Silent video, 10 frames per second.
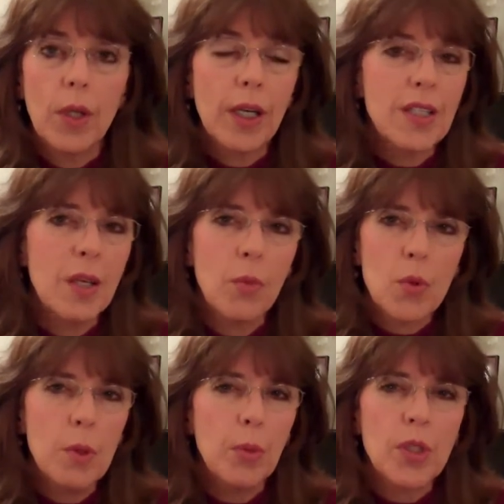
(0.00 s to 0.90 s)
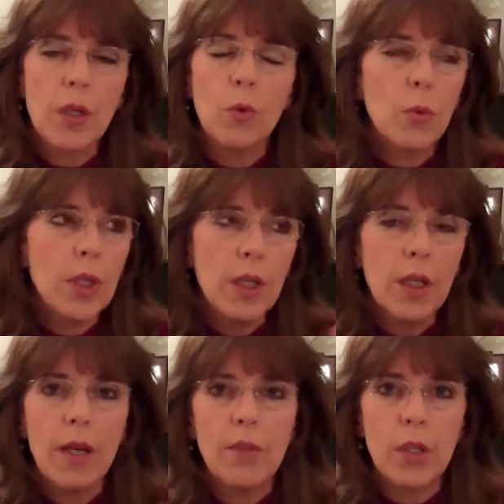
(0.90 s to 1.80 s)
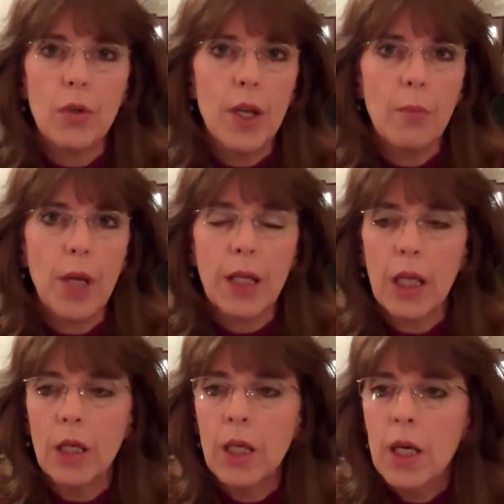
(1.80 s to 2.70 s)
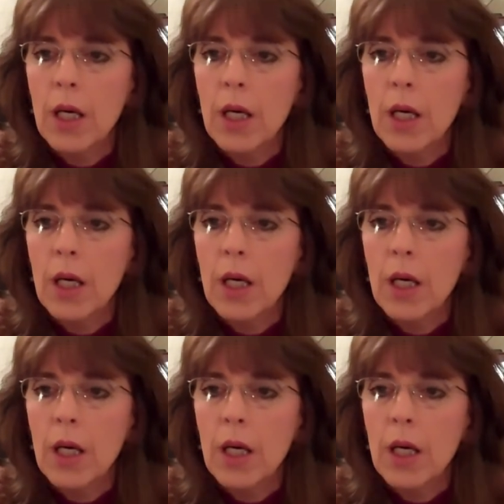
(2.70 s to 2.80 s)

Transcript: Like I said, most people didn't. We didn't have internet back then.